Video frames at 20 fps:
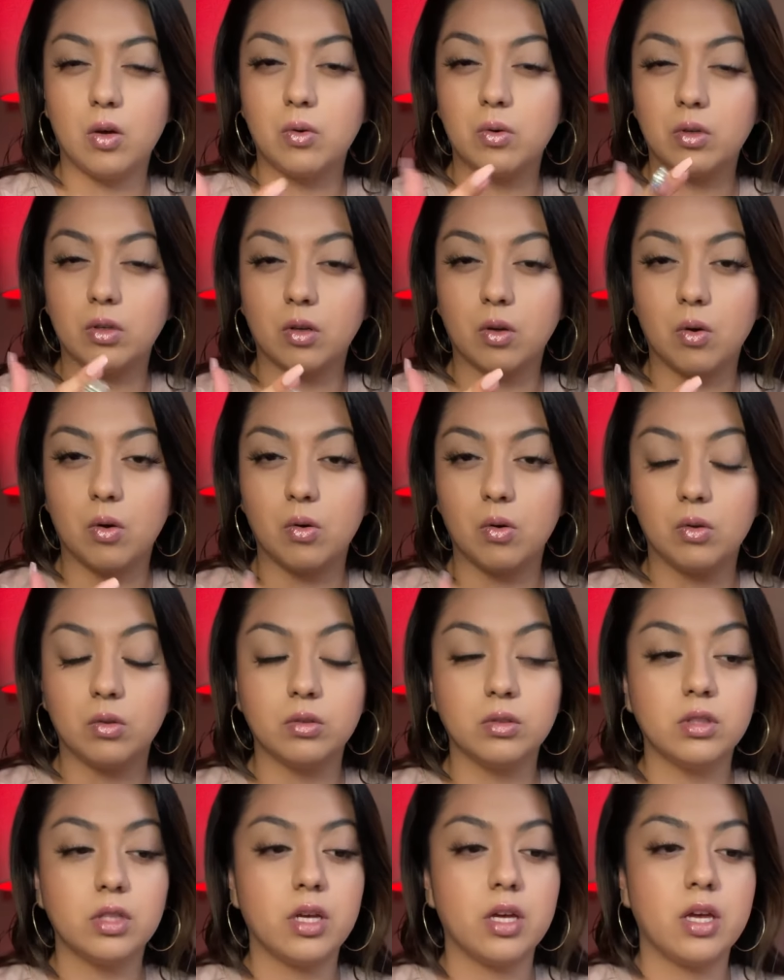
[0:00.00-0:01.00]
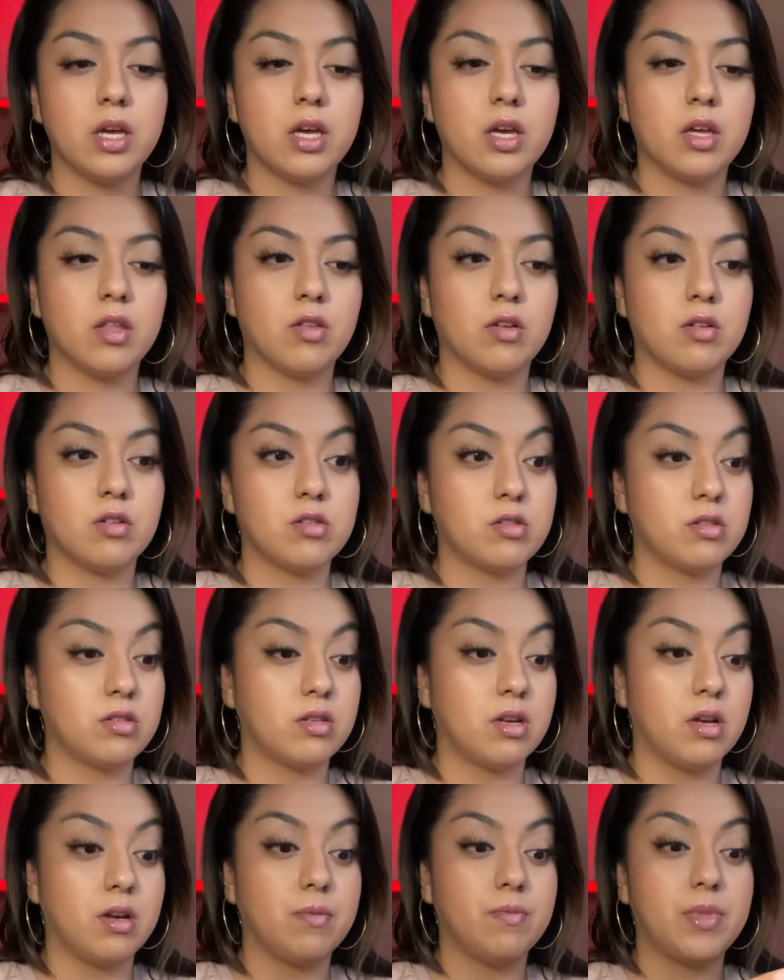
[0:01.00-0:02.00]
or gold. There are
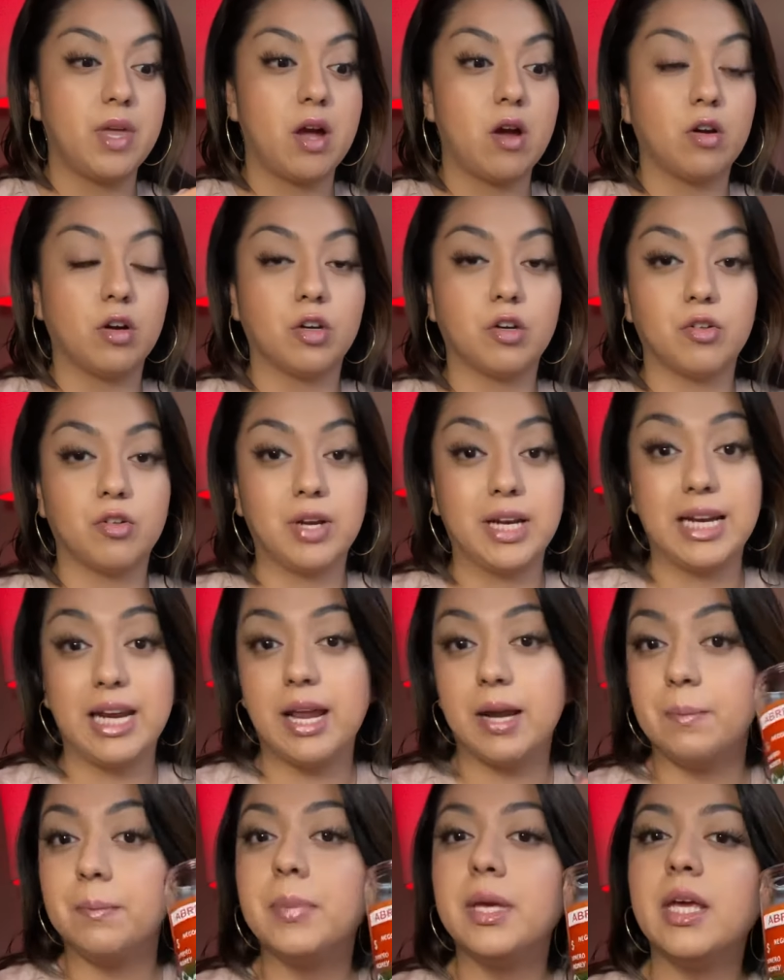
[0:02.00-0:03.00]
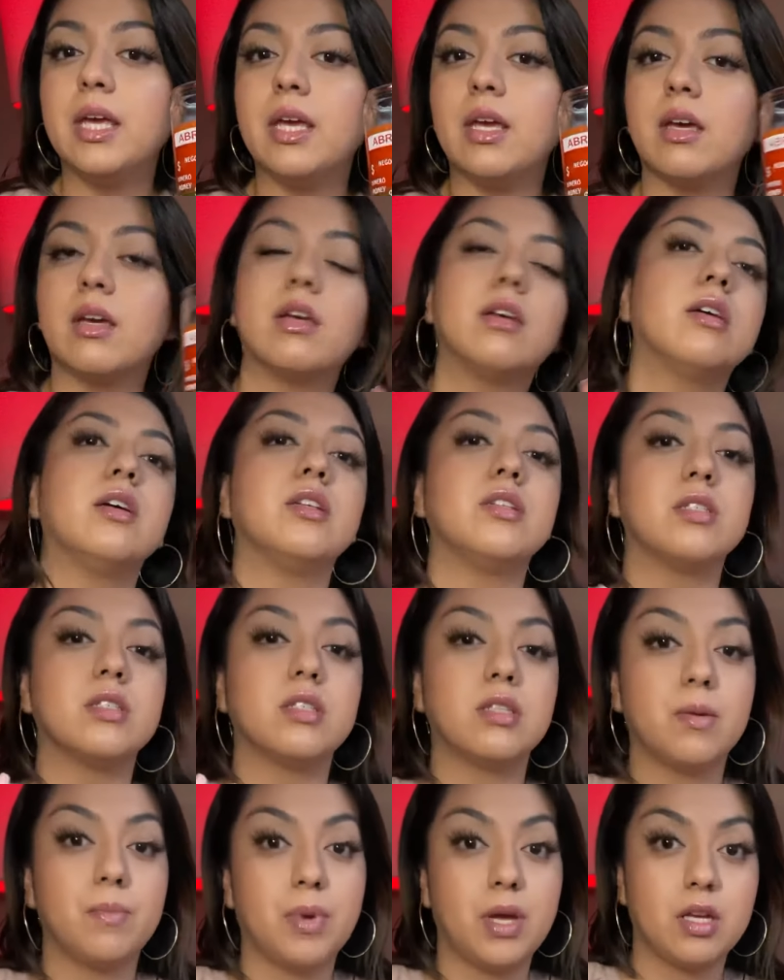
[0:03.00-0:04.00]
some that are green and pink. It just
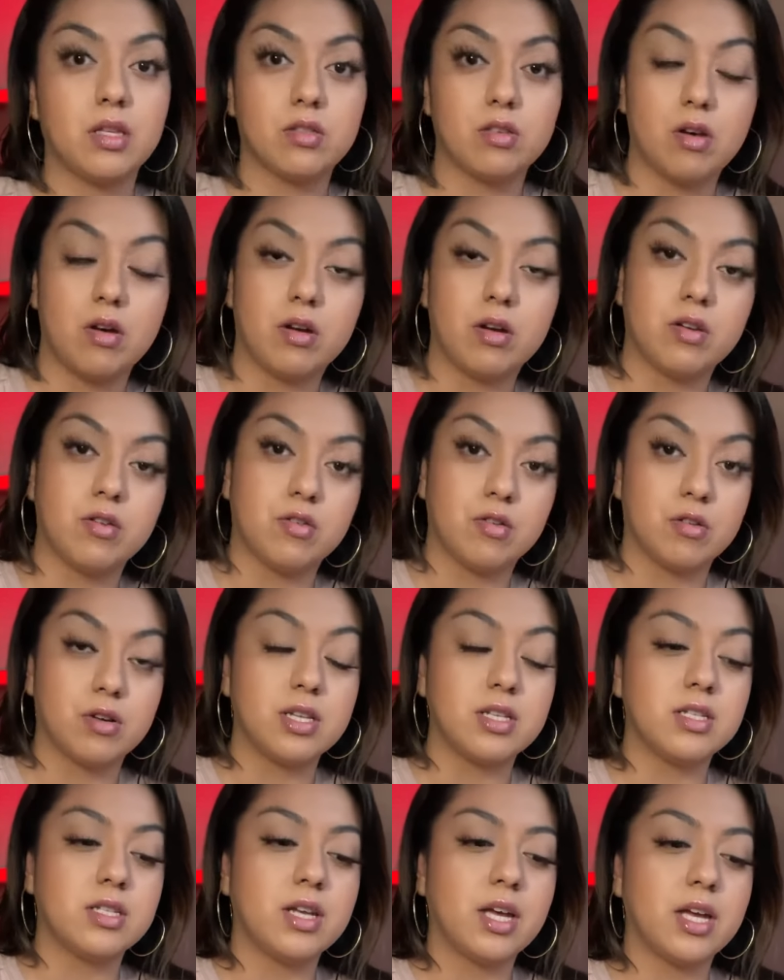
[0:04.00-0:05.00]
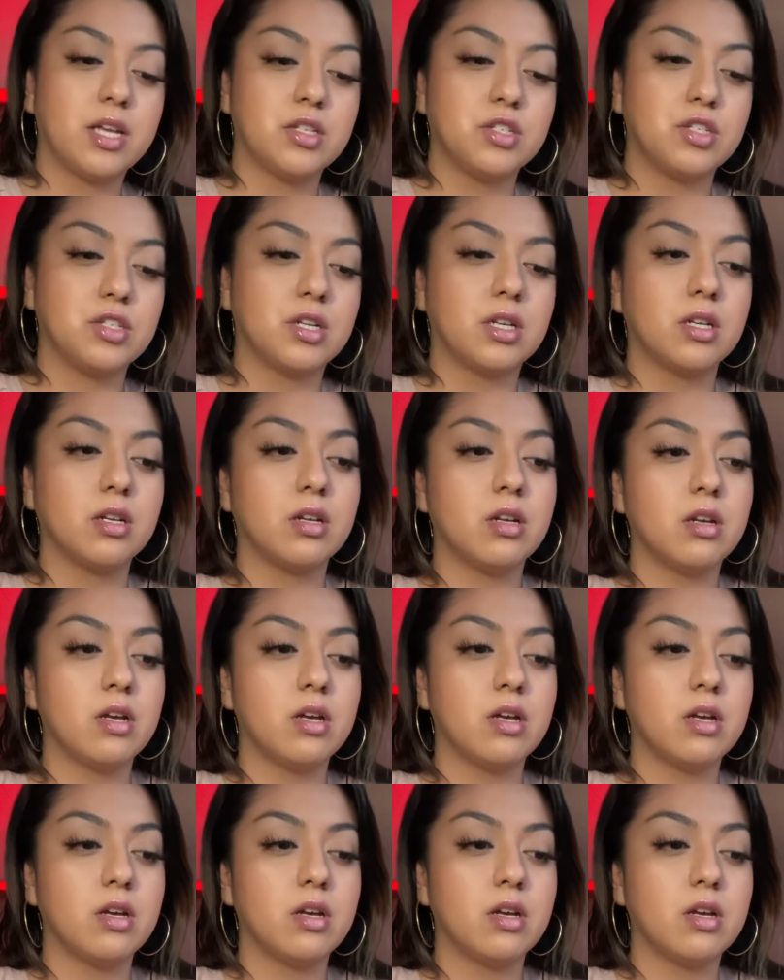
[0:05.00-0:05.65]
depends on your intention.